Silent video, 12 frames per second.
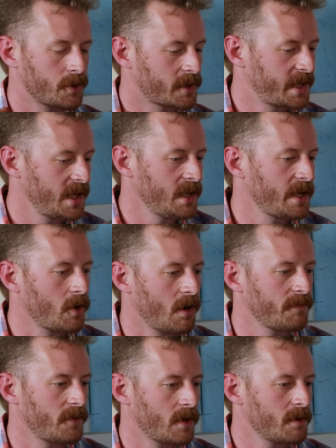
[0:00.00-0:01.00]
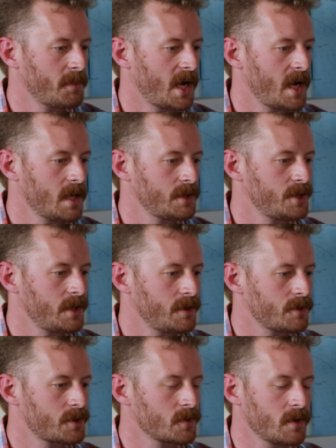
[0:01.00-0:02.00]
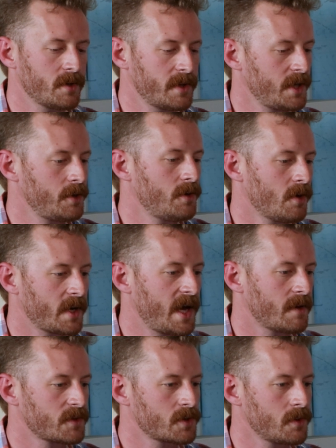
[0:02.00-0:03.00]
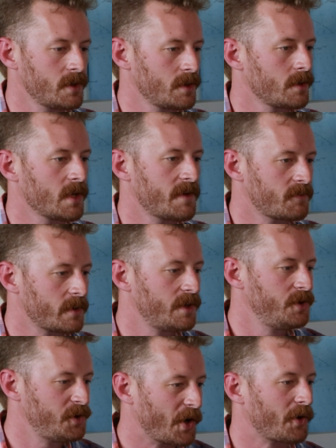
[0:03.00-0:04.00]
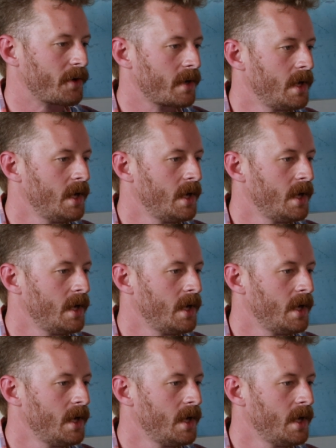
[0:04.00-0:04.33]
you're killing off all the biology in your soil, then you don't have soil, you're left with dirt.